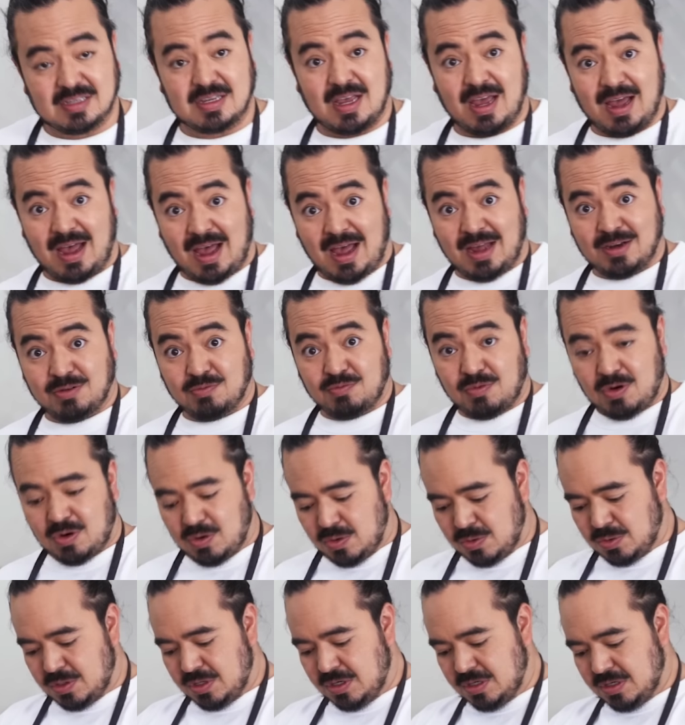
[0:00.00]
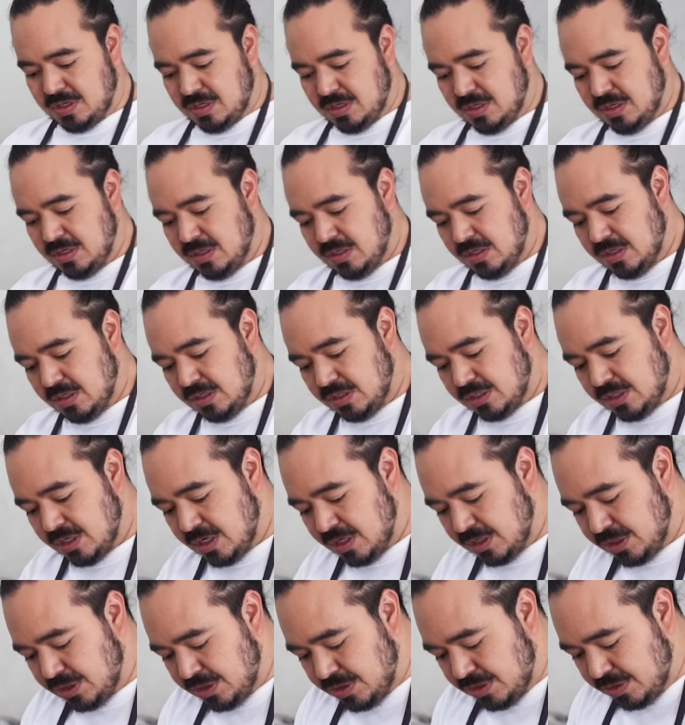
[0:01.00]
is our unrolled
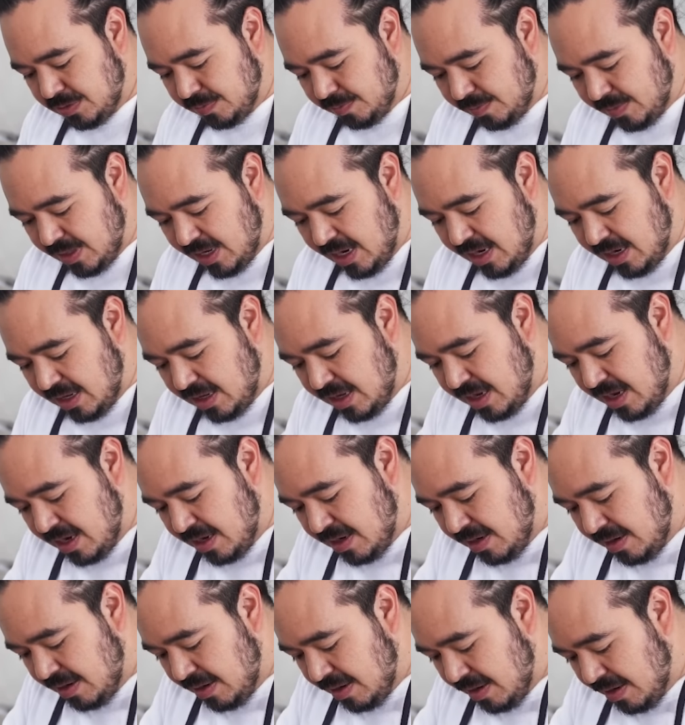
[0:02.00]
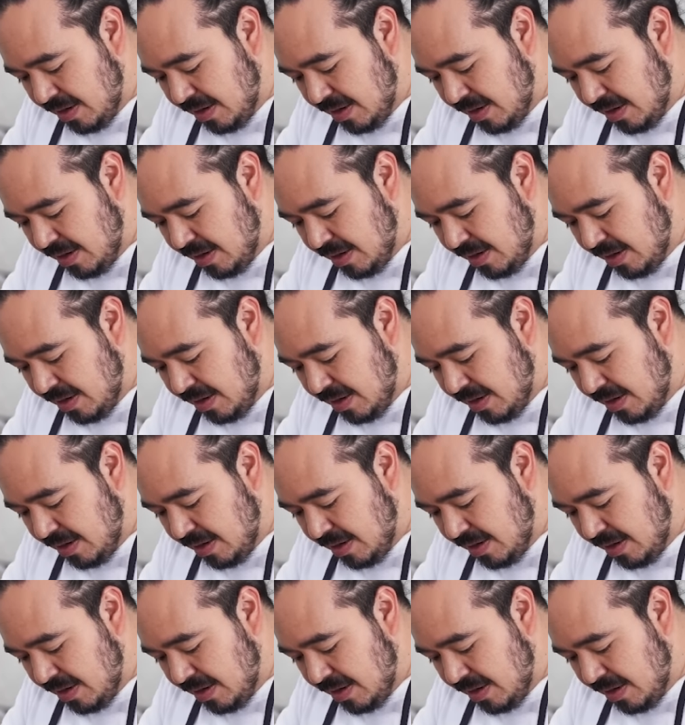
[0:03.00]
chashu, and again,